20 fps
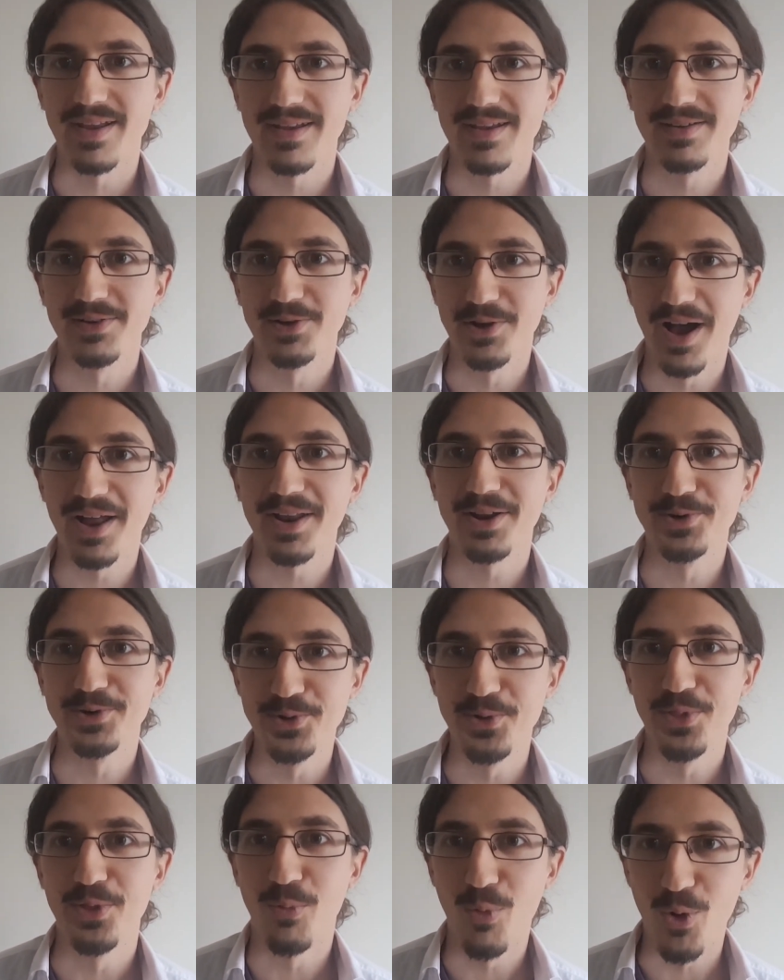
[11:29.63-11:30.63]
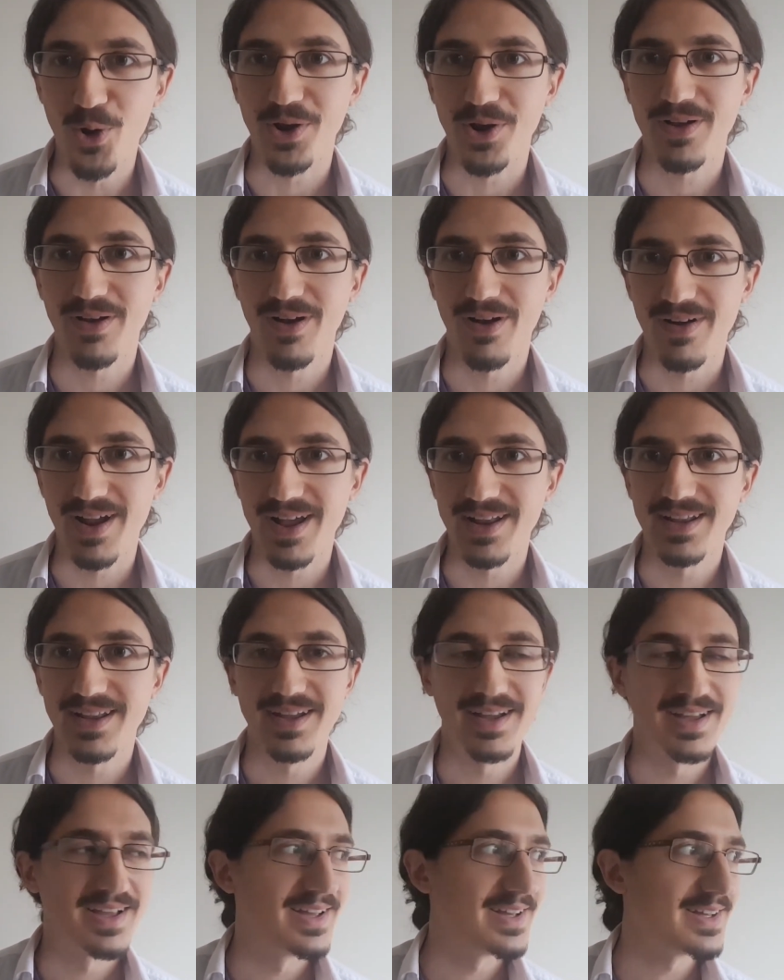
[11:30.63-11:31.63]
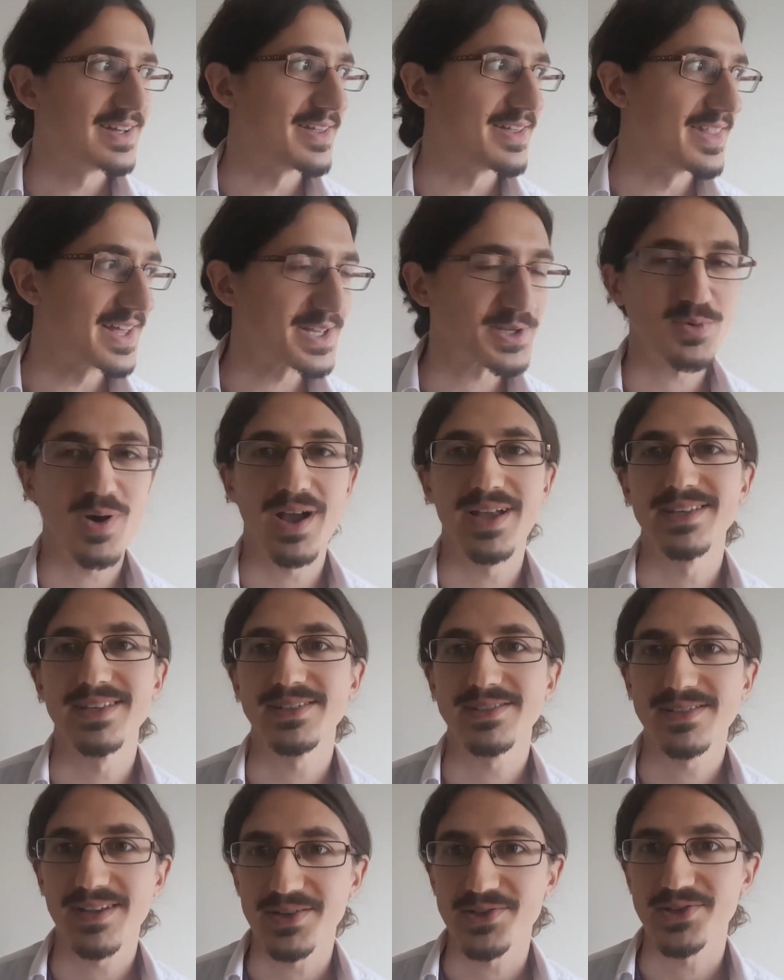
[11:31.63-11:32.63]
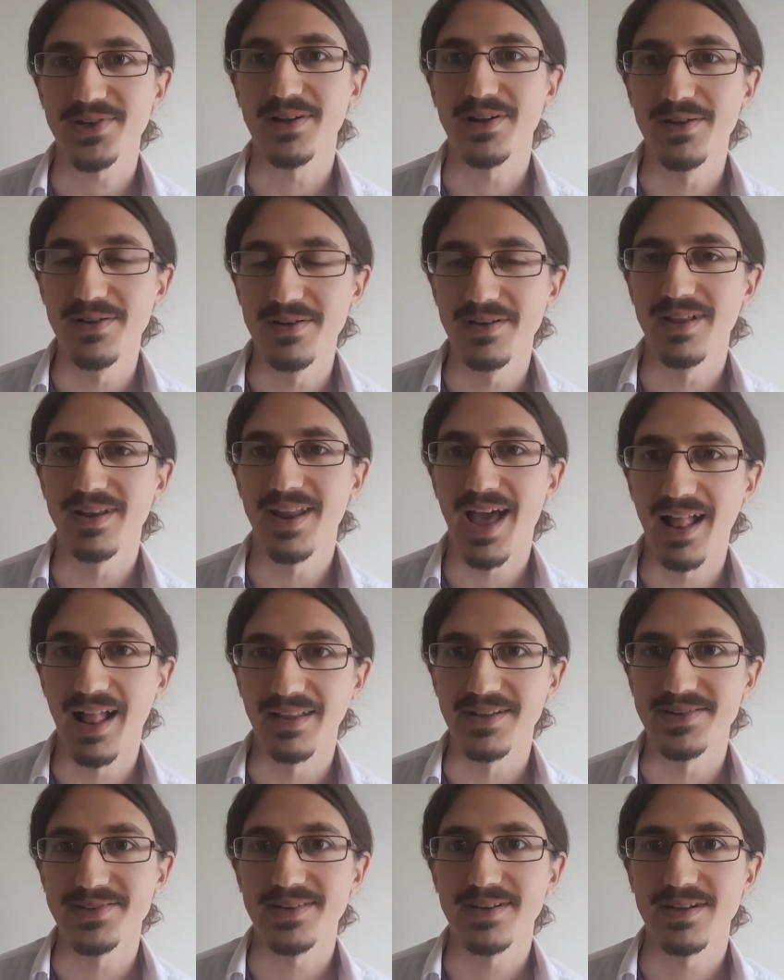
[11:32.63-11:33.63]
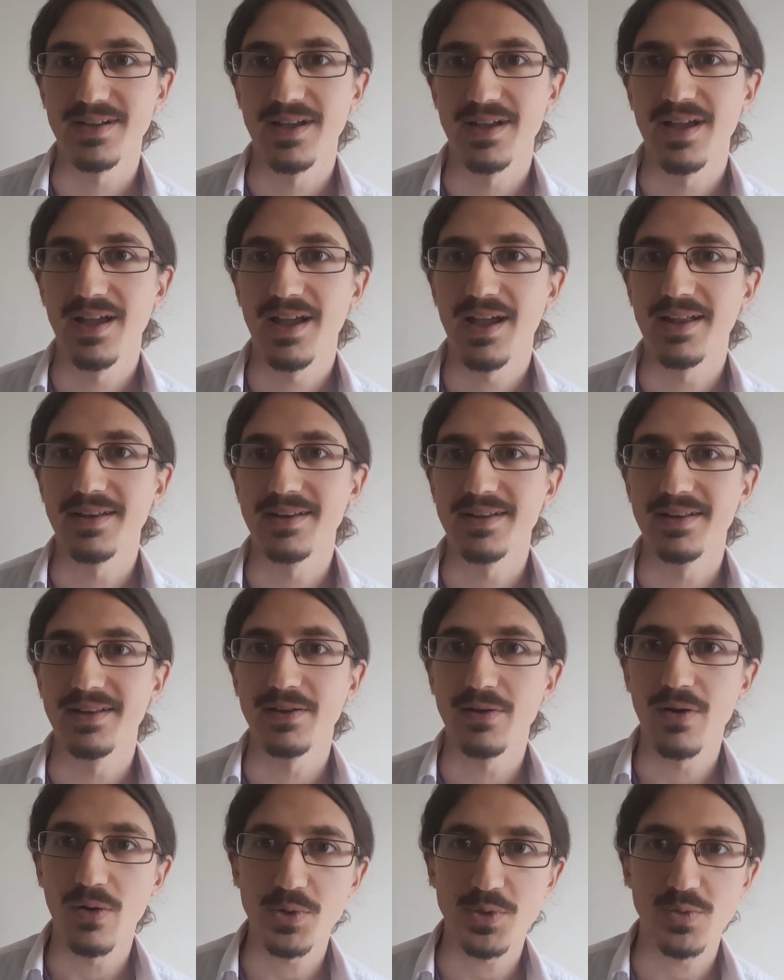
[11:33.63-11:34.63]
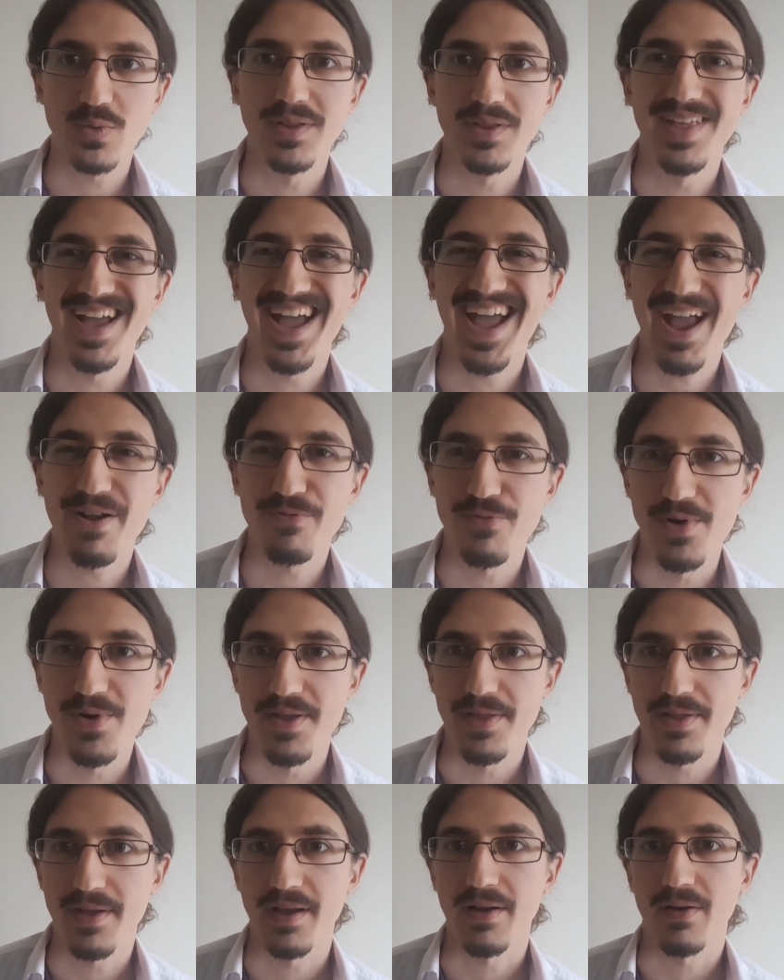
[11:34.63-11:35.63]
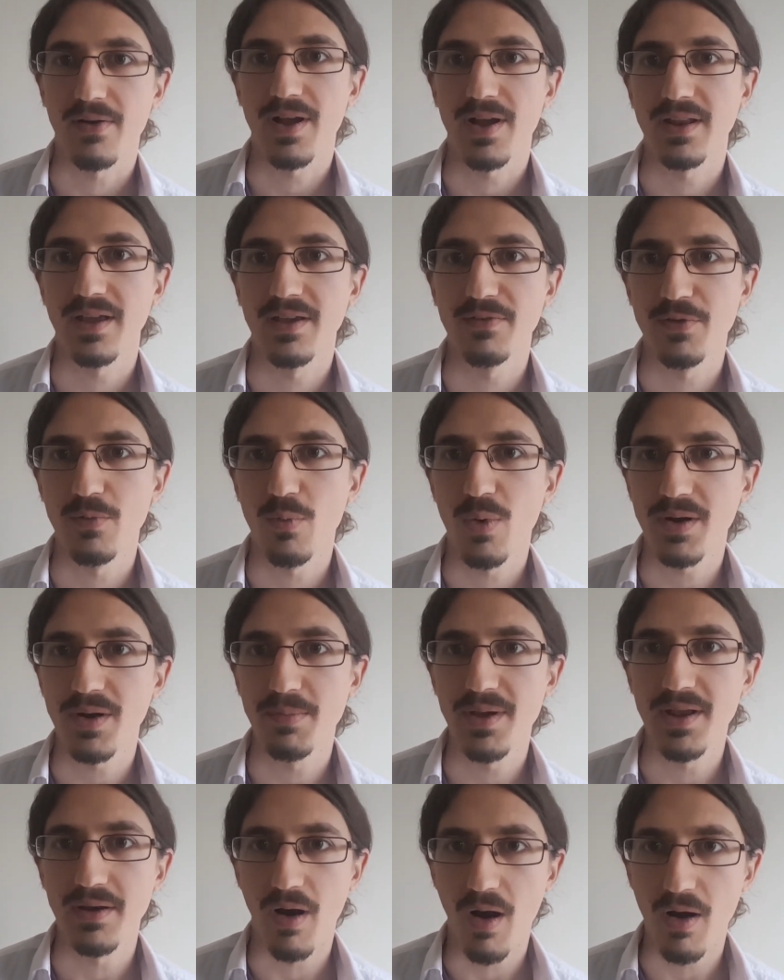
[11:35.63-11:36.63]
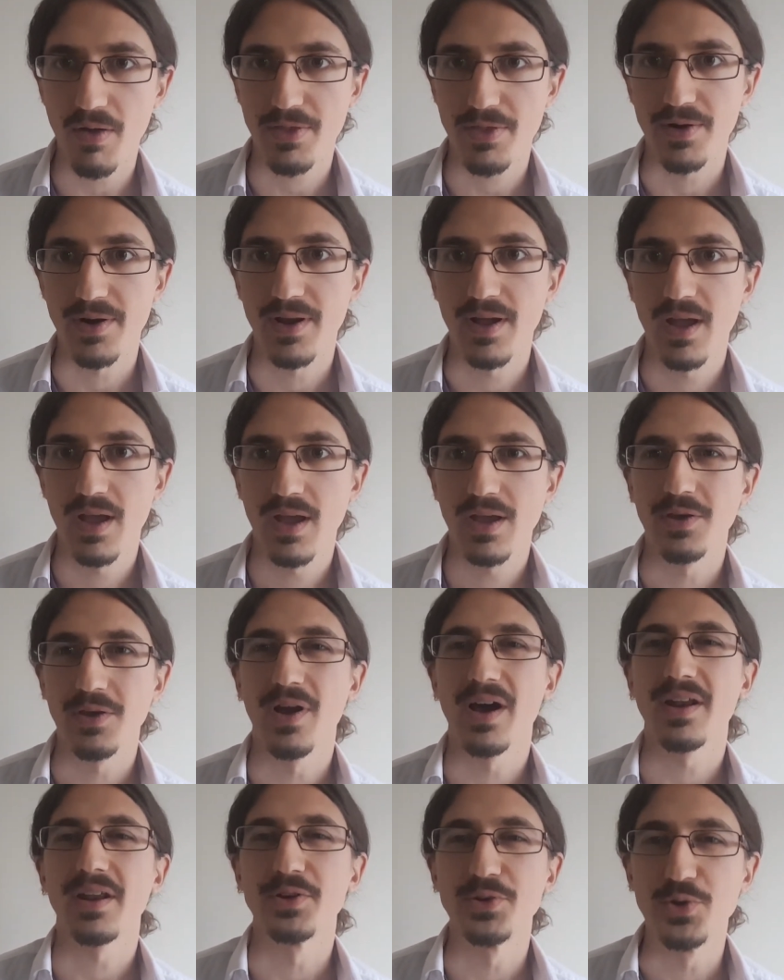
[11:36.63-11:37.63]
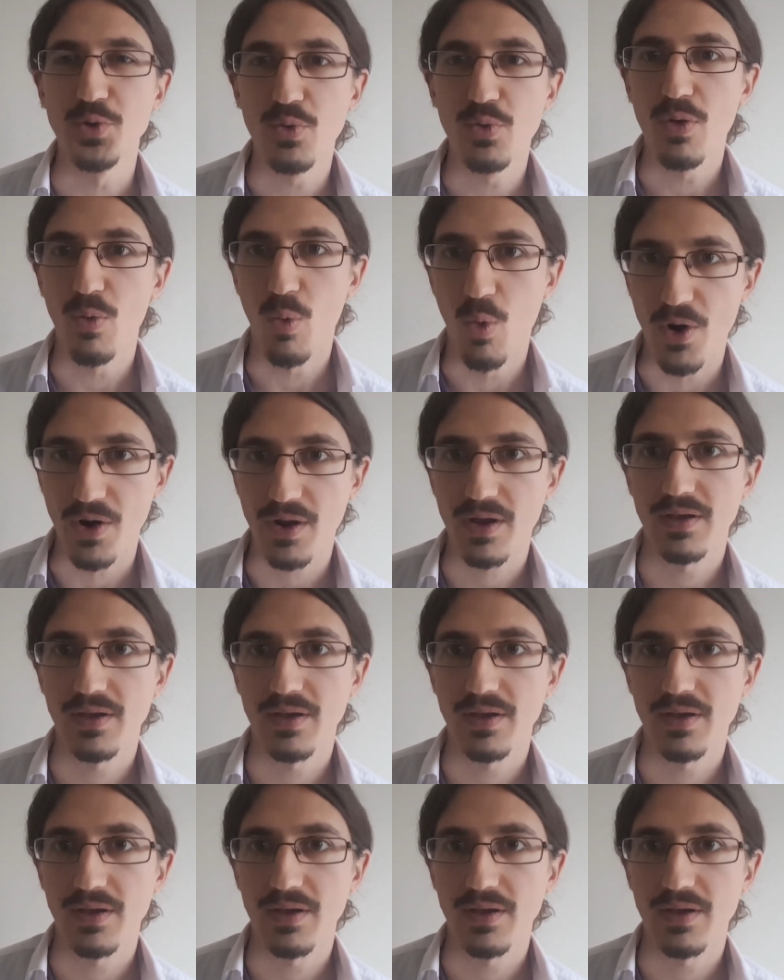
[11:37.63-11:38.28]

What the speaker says: You gotta do the work, all right. That's why it's such a good analogy, and it goes with everything, all right. If you want to be an author, you gotta do the work.